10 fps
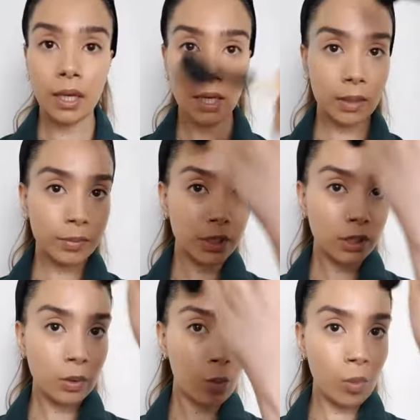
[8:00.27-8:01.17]
And I'm just
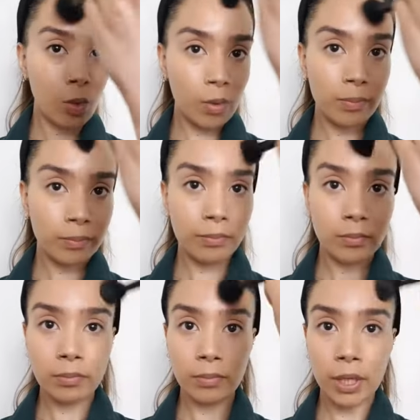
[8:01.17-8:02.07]
going to warm
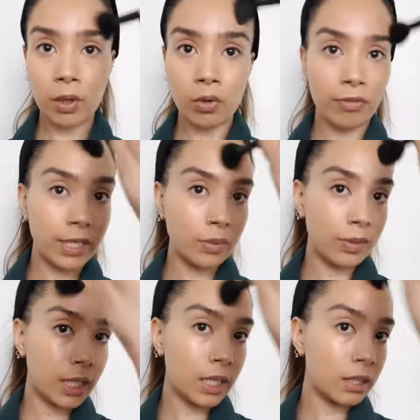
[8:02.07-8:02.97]
my whole face
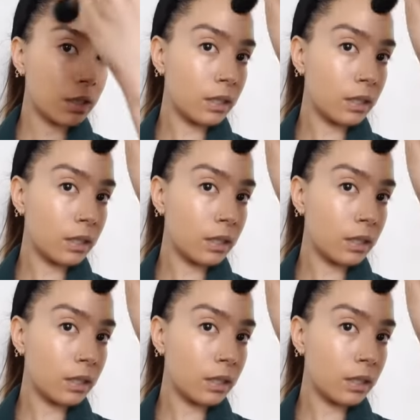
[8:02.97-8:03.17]
with it.